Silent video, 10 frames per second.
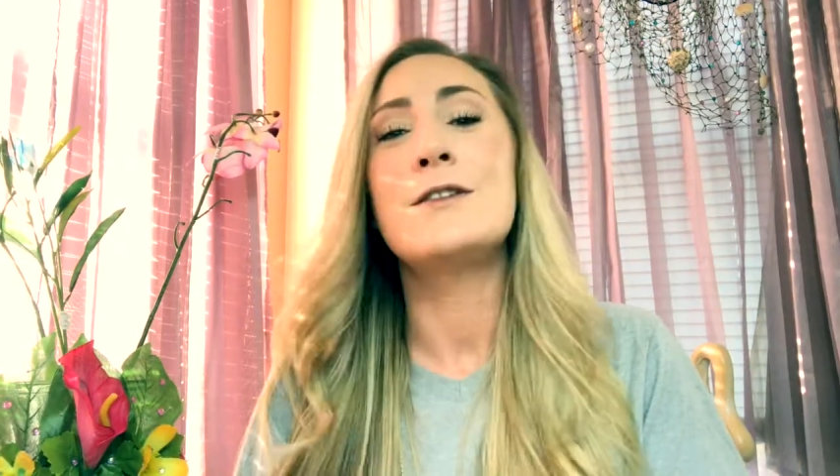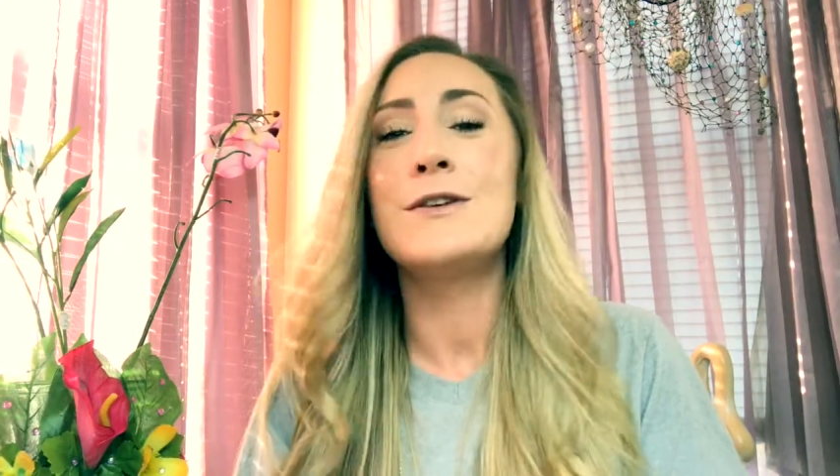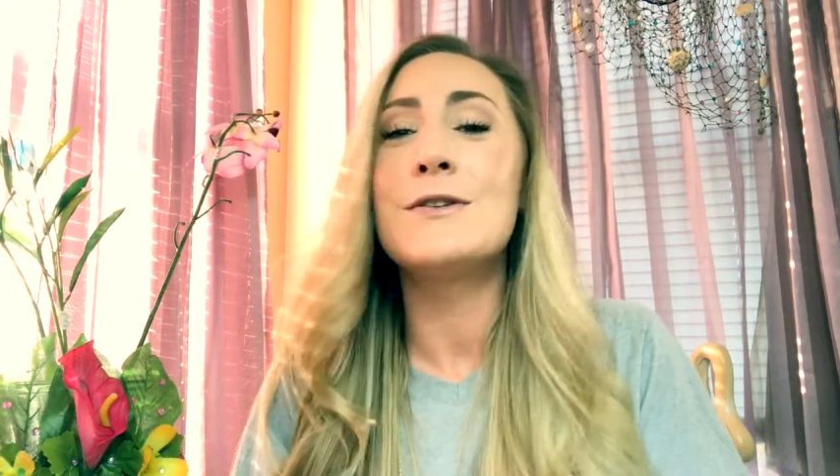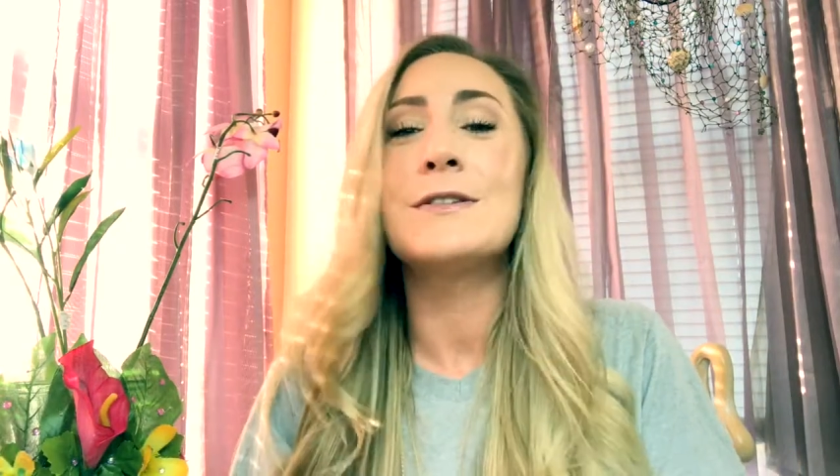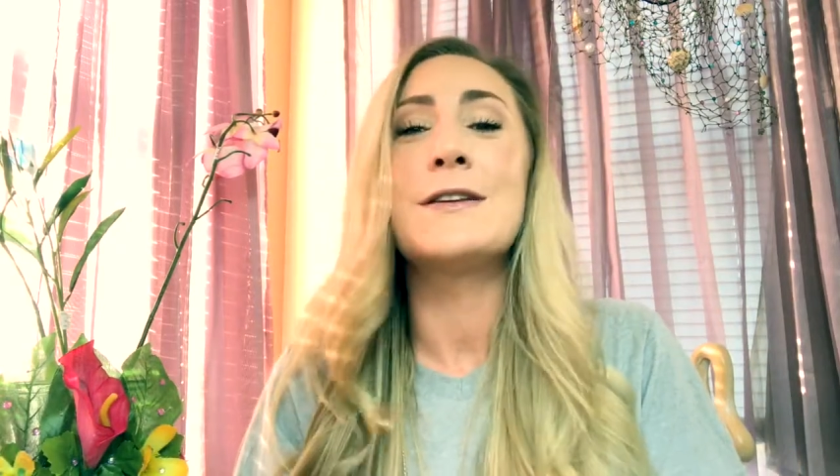
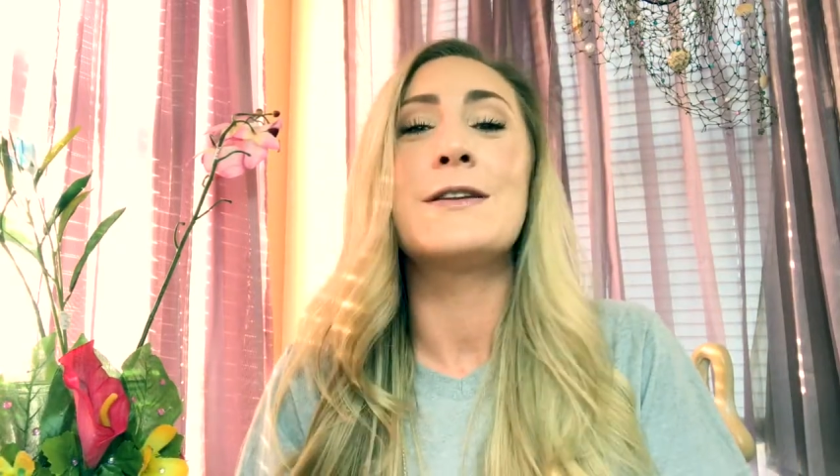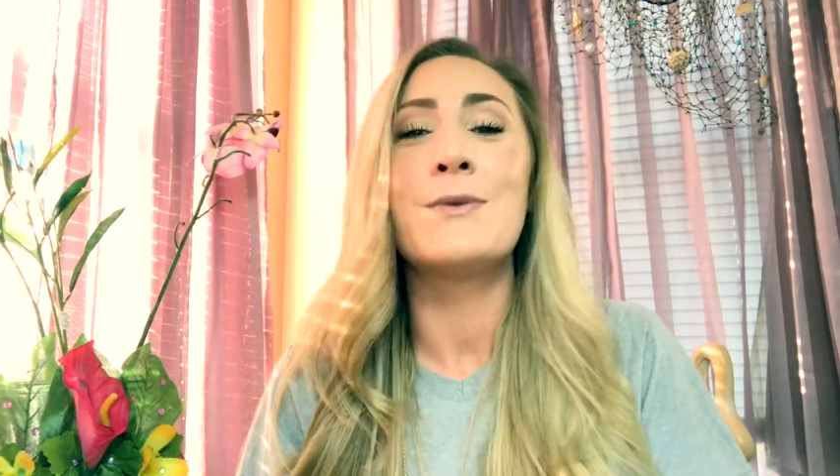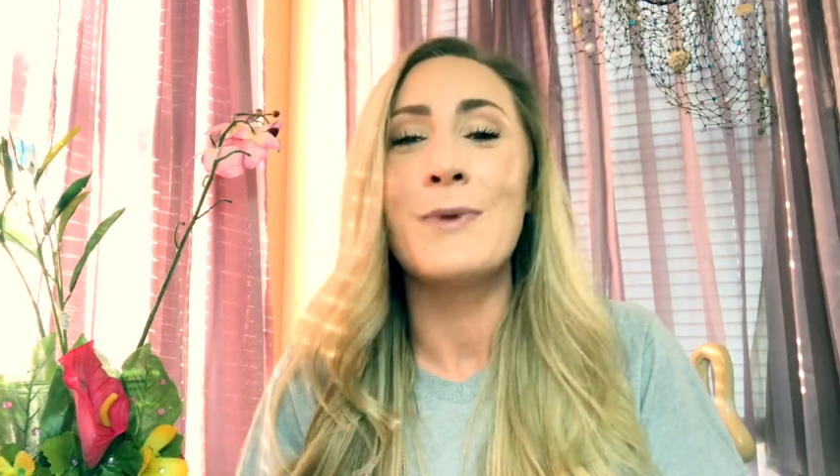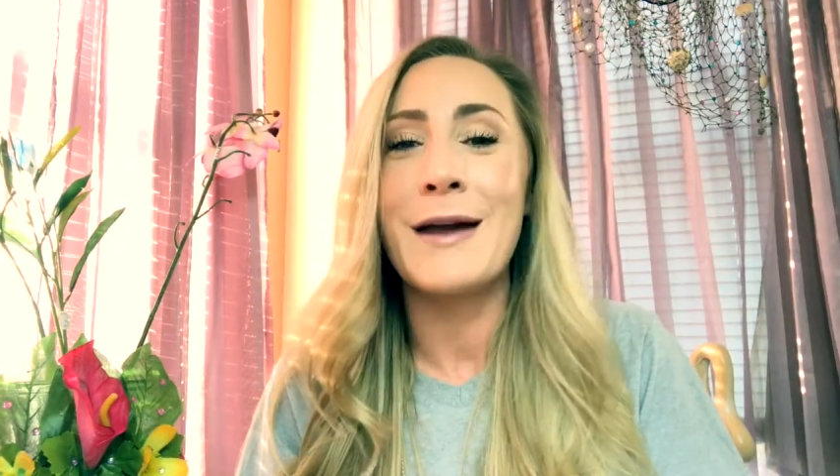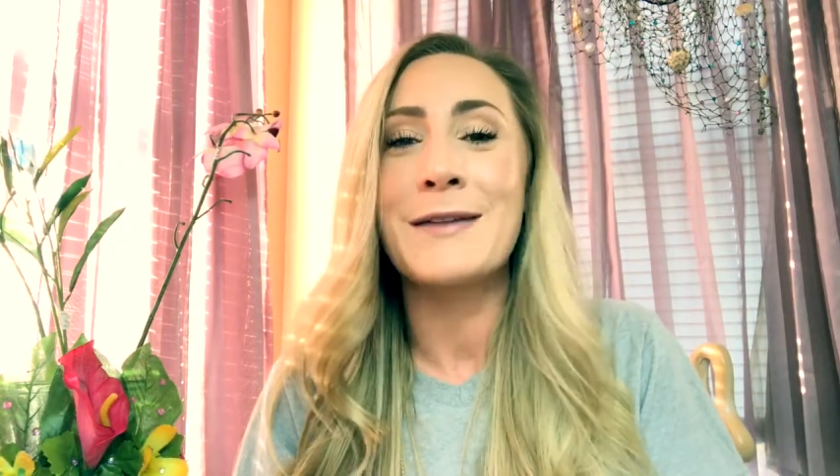use it
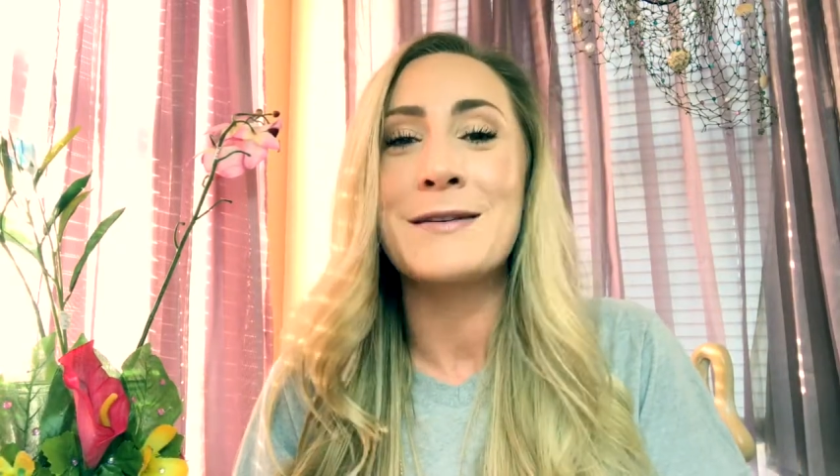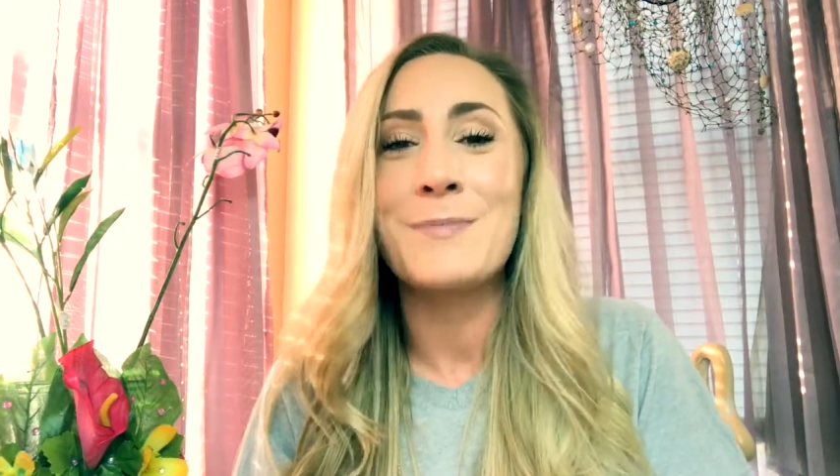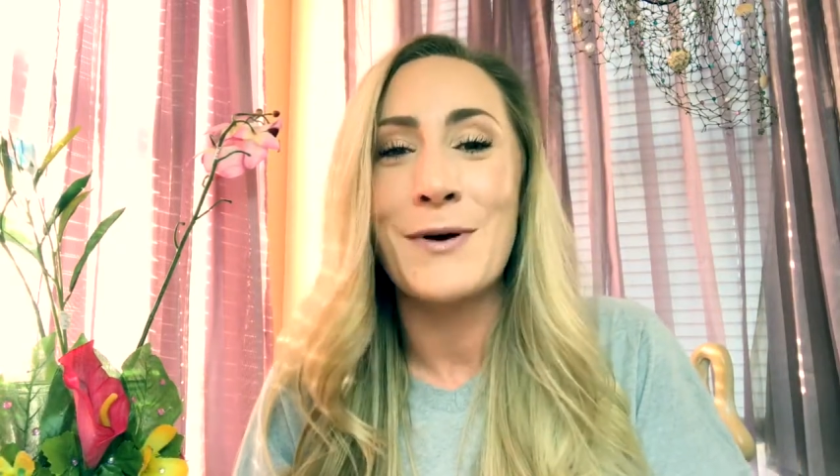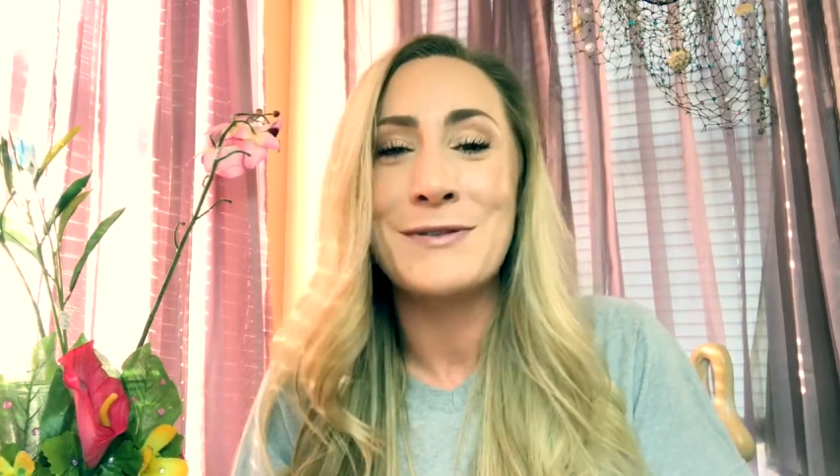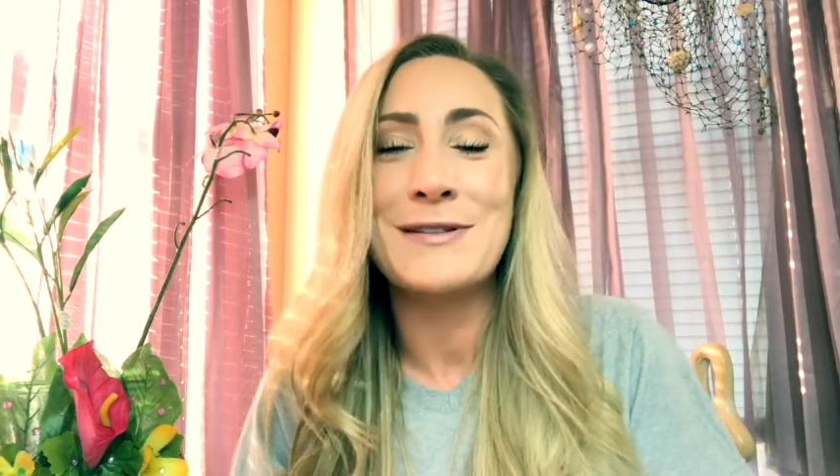the way it's
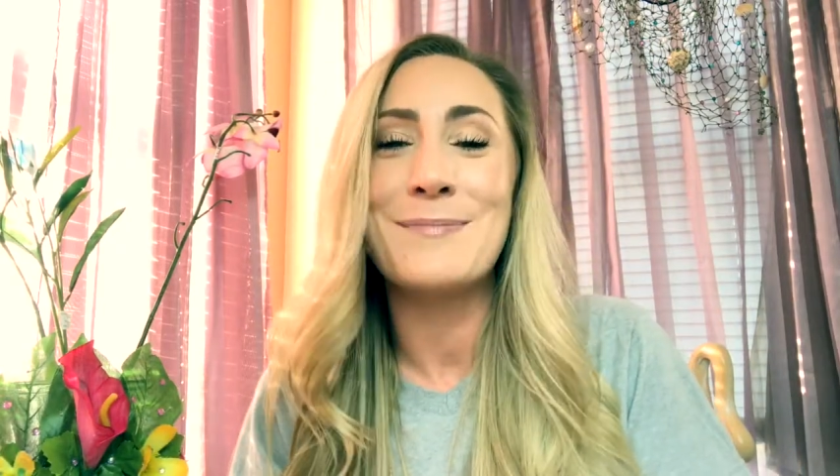supposed